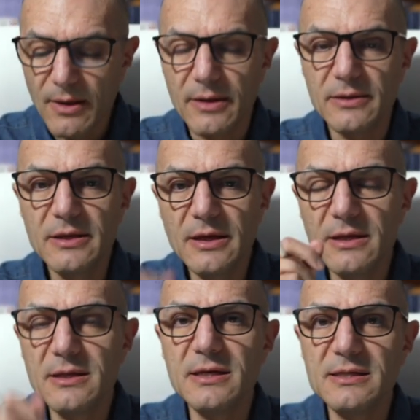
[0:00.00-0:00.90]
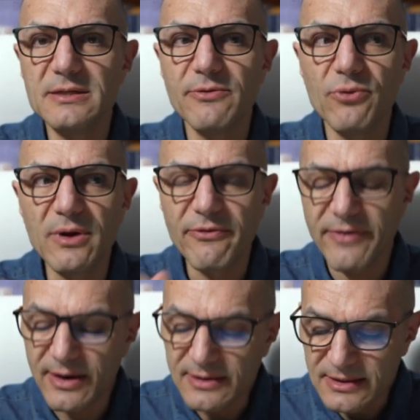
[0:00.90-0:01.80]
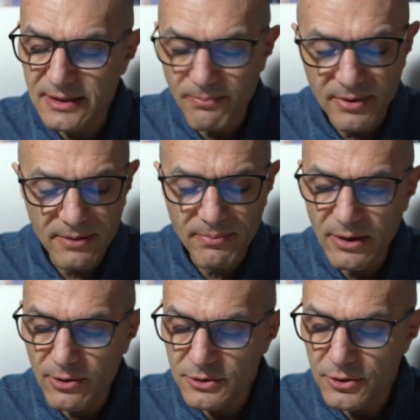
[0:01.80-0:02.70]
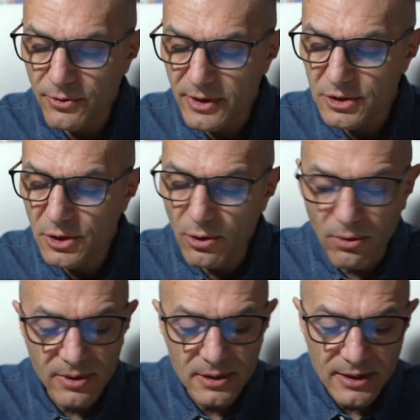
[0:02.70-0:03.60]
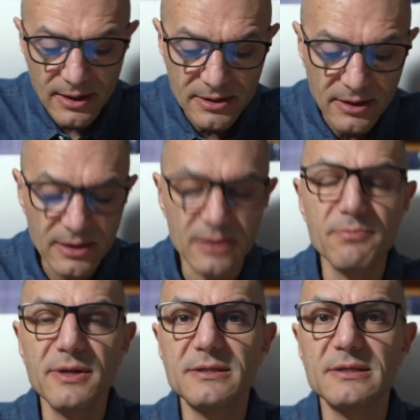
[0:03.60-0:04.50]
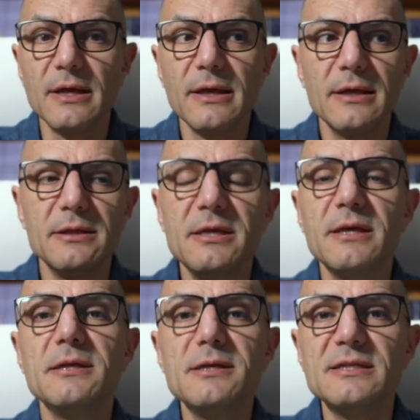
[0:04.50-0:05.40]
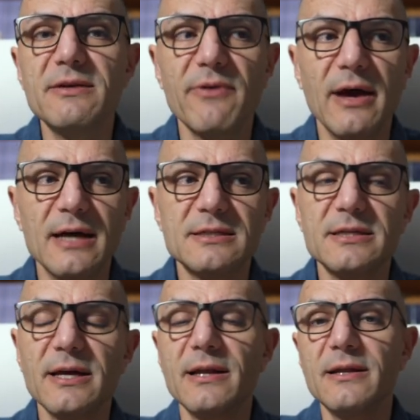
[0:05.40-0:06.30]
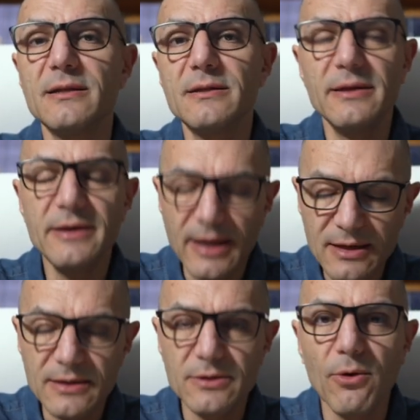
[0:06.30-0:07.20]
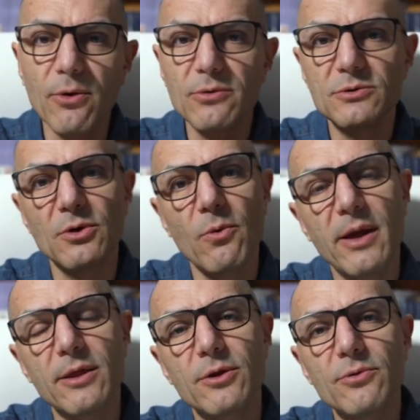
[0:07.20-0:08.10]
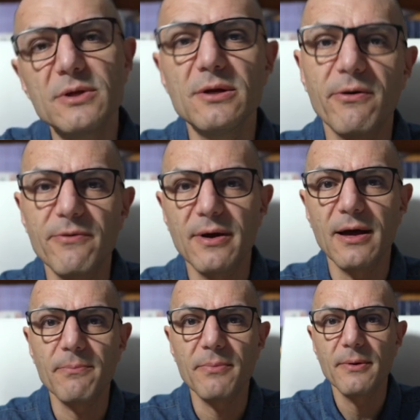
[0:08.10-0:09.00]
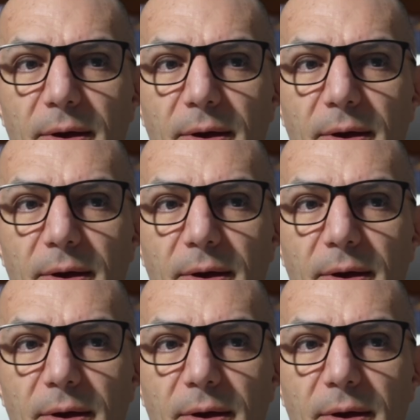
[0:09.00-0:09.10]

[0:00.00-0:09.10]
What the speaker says: The adhesive will fail simply because you reach global yielding. That means the adhesive has yielded all the way through the overlap.